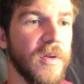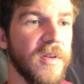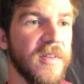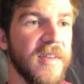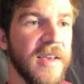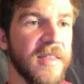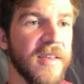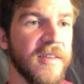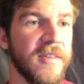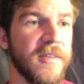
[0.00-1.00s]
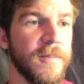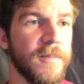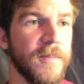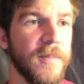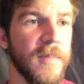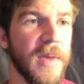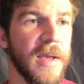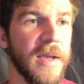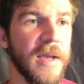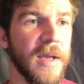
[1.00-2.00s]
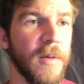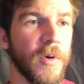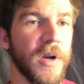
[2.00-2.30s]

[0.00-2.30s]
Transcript: take this, and we're